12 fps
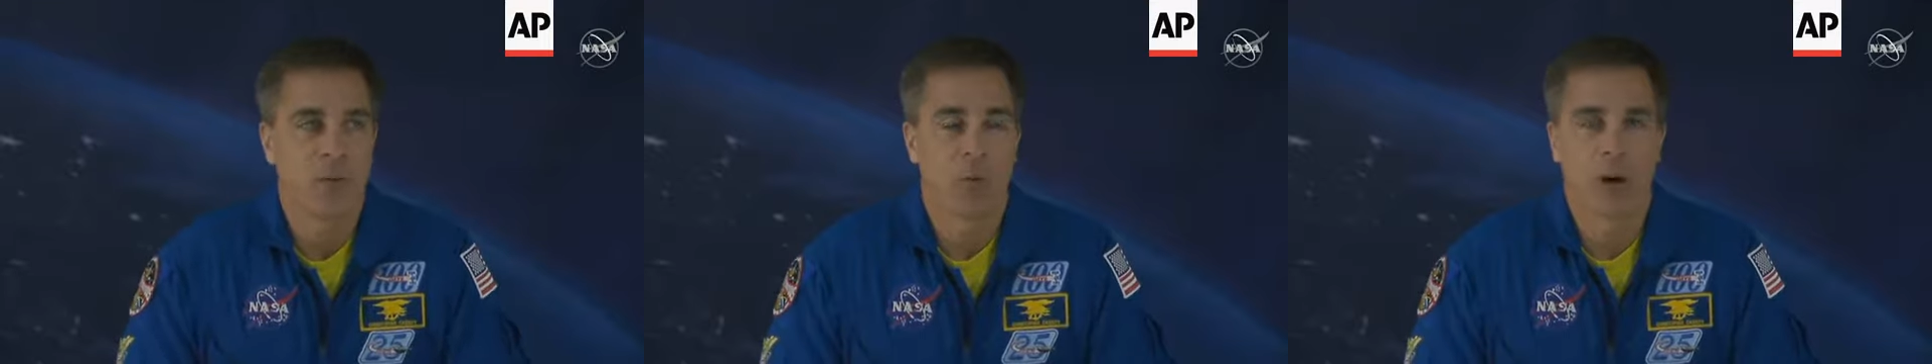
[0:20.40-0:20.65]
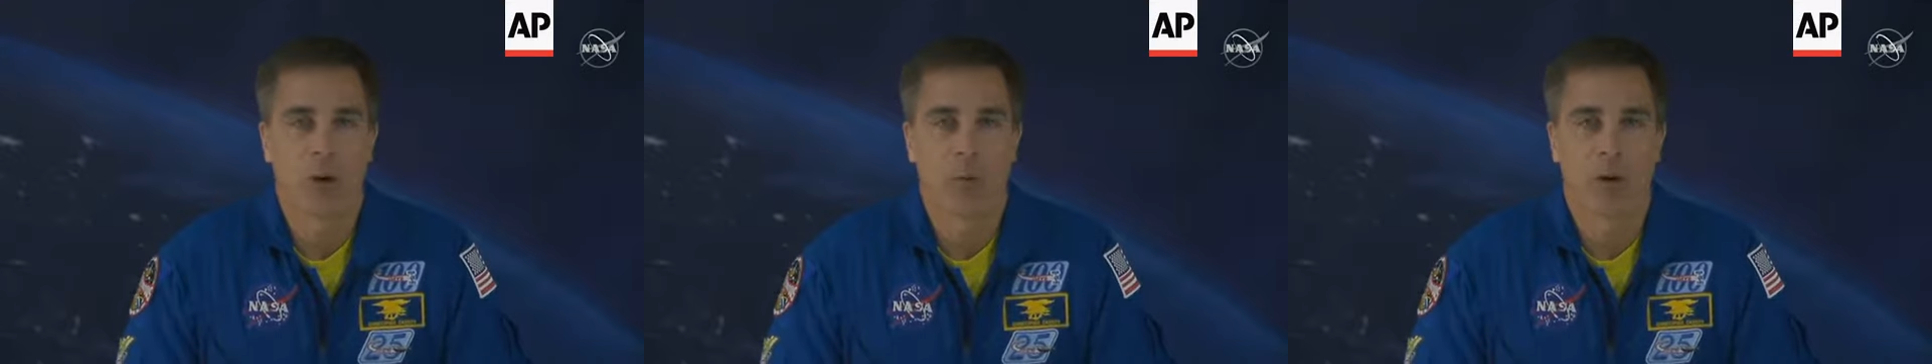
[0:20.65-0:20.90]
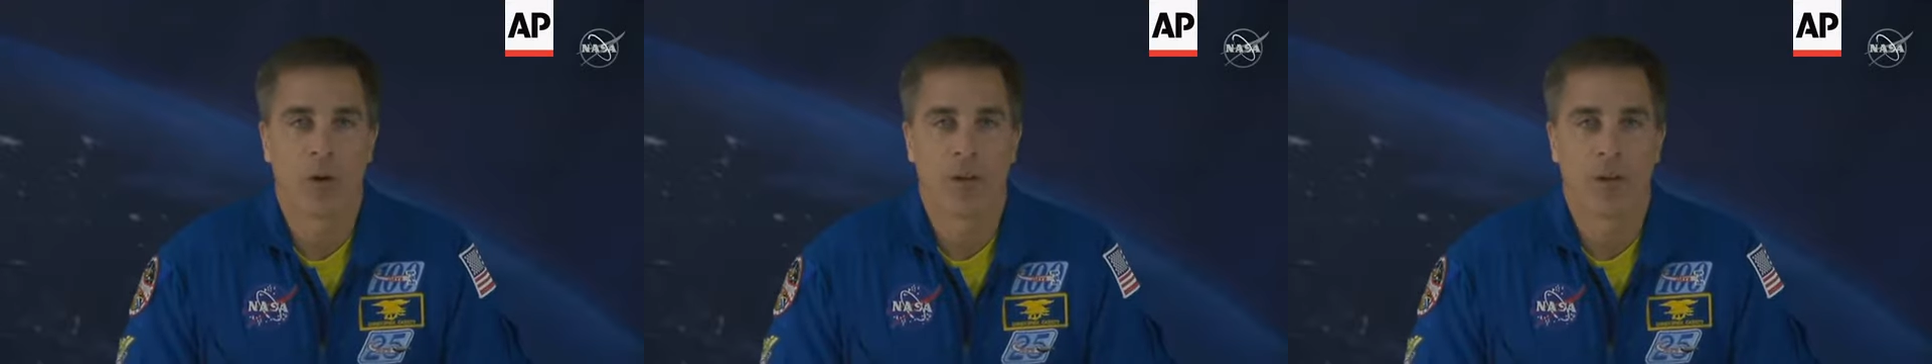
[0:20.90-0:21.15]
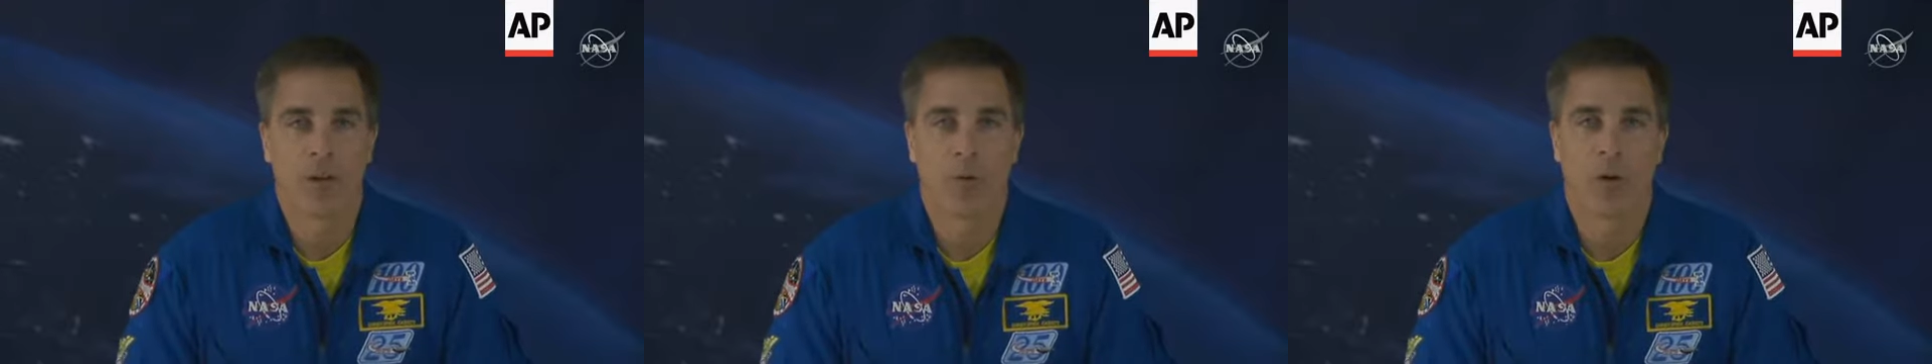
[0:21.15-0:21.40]
where were
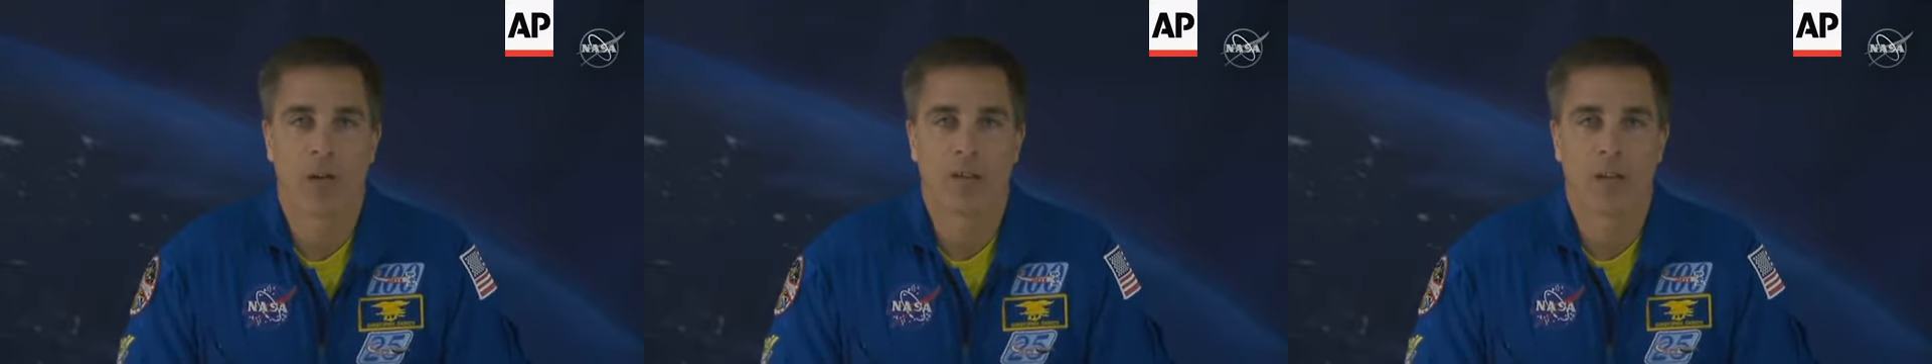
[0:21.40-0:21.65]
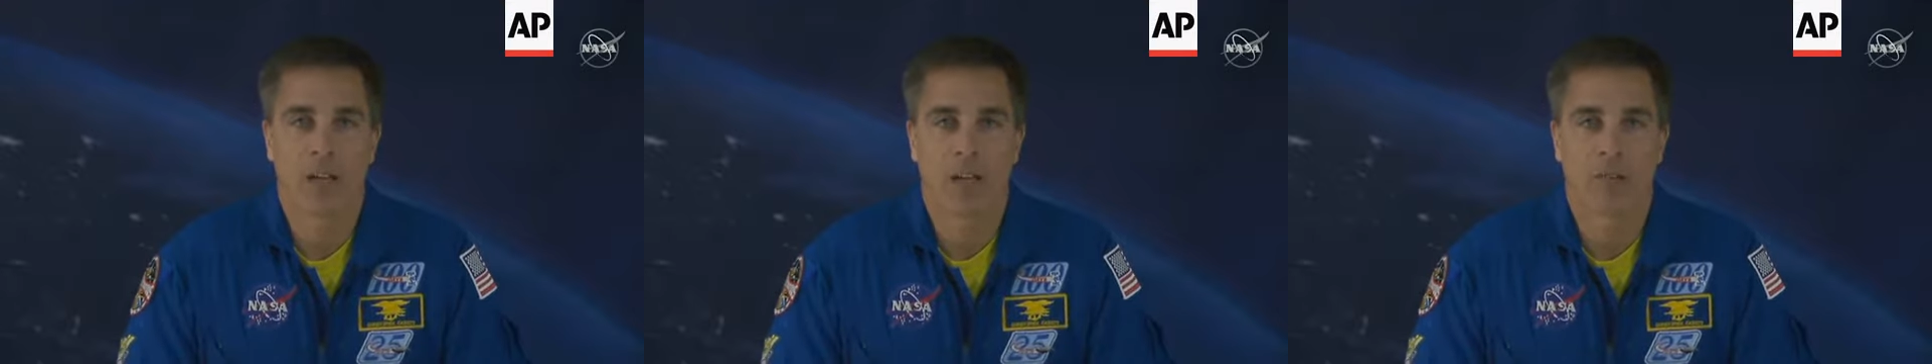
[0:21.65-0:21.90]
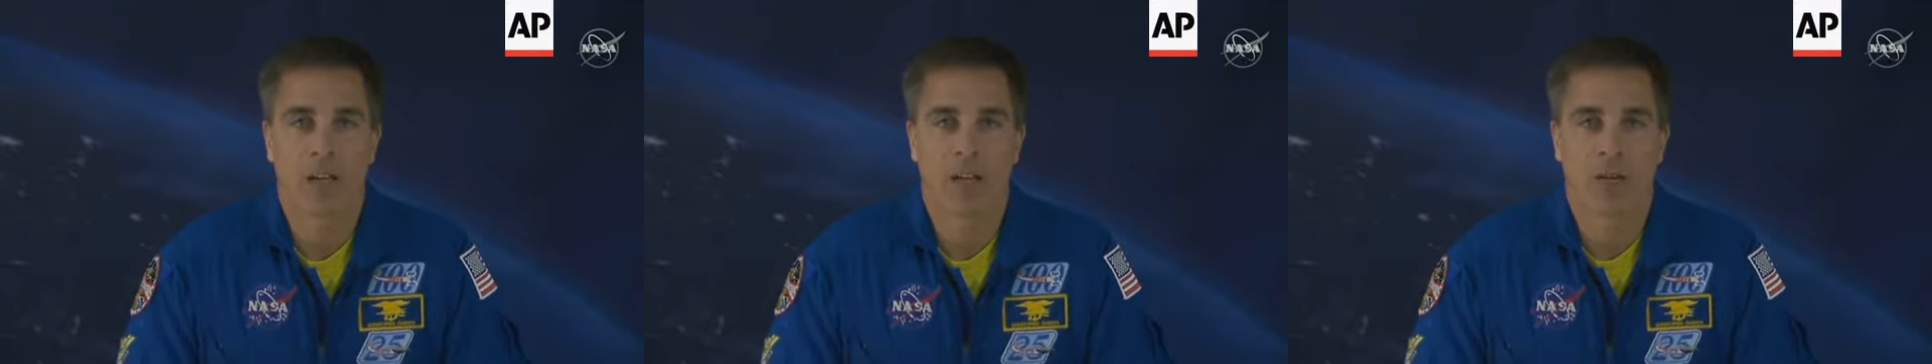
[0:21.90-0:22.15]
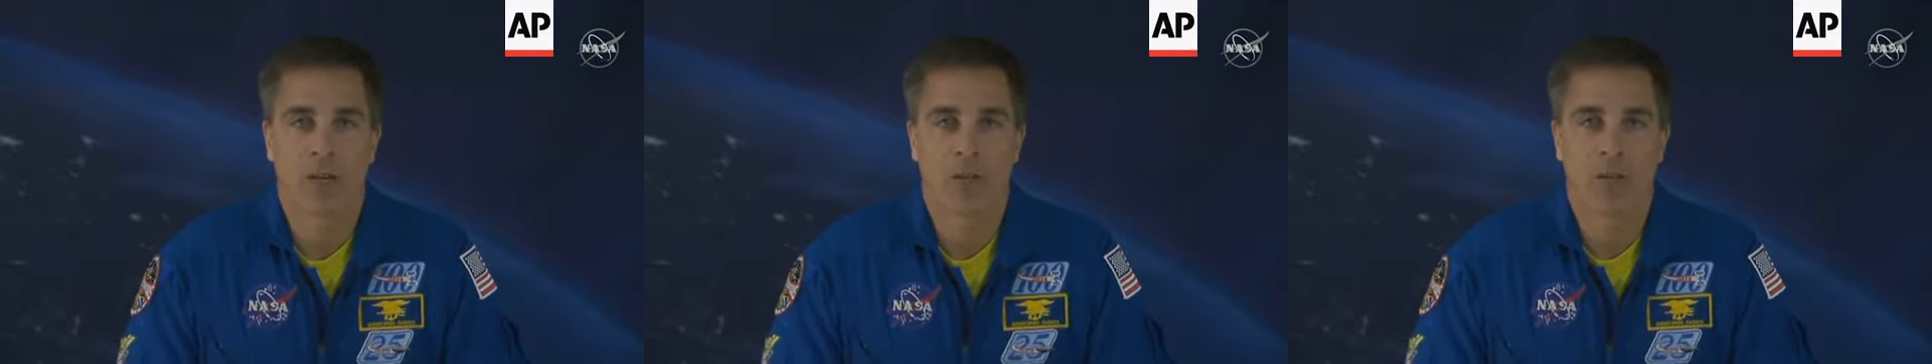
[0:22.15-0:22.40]
you when JFK
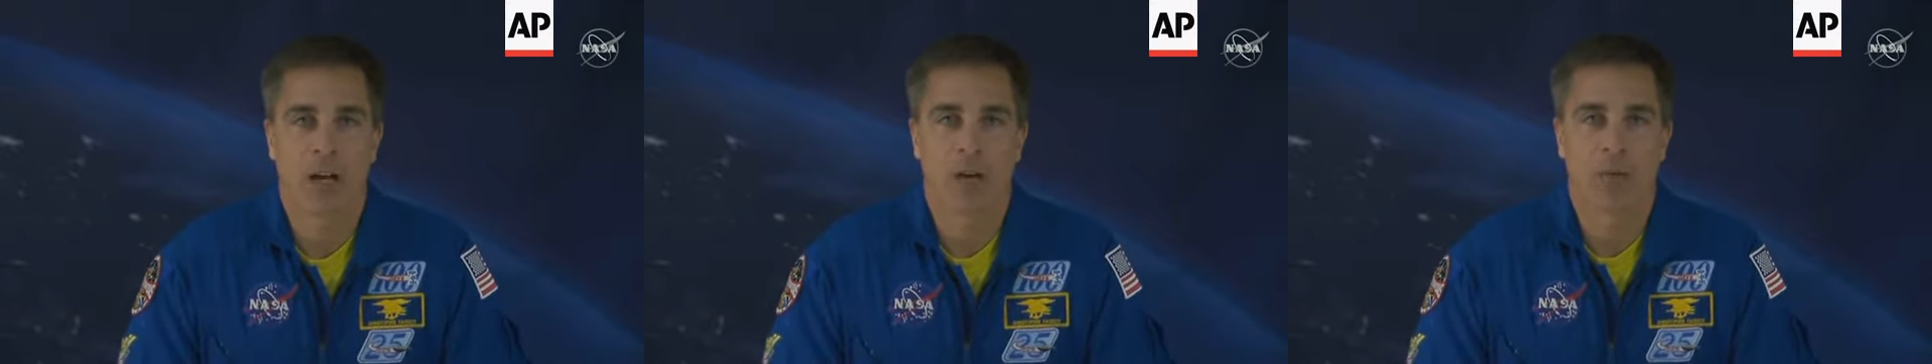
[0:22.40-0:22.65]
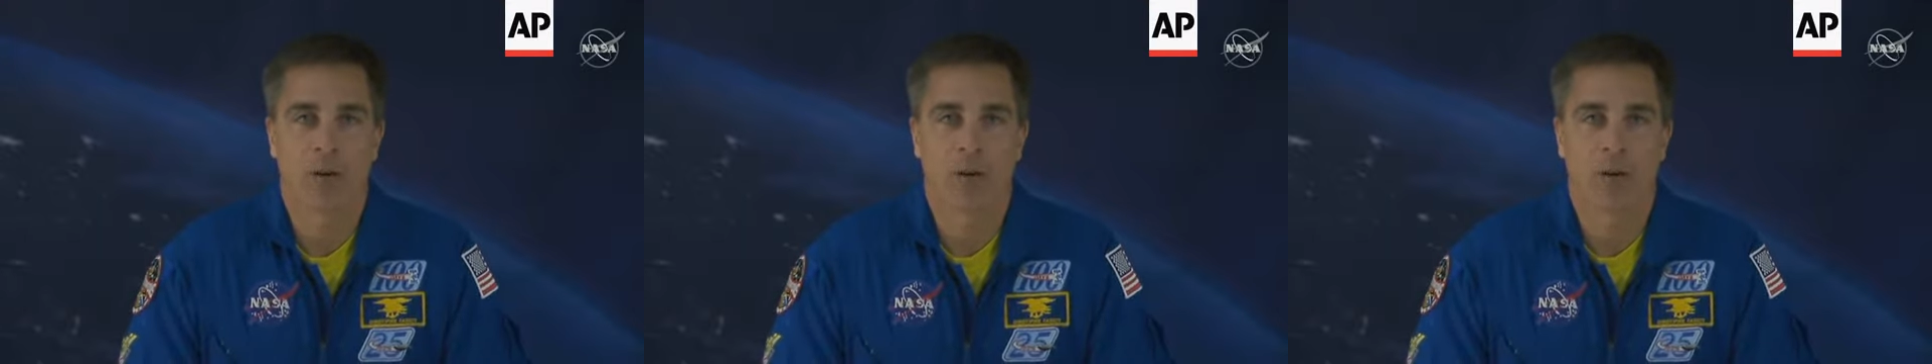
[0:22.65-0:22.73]
was shot?